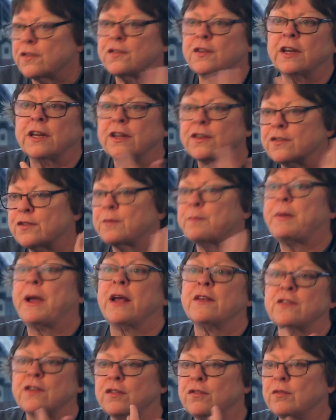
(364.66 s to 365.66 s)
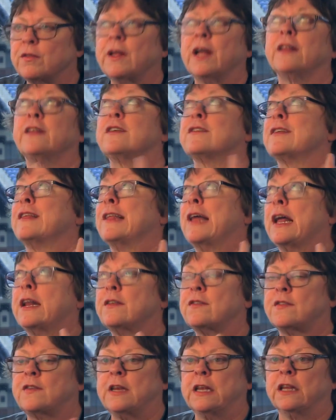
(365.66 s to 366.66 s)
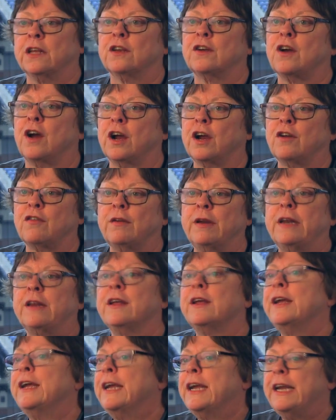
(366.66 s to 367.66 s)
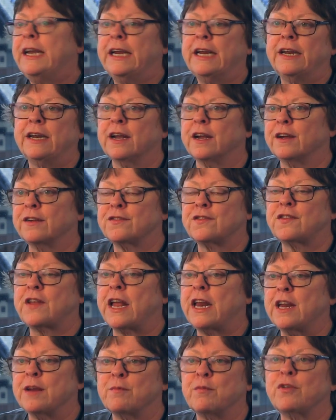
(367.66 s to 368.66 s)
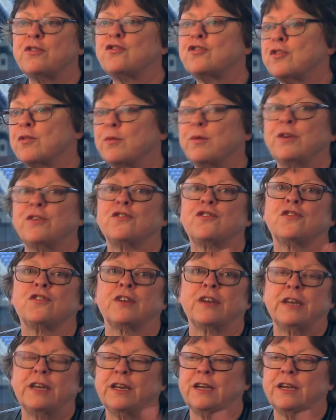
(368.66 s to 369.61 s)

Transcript: signals passing through that. There's a lot of steel and concrete in a stadium, which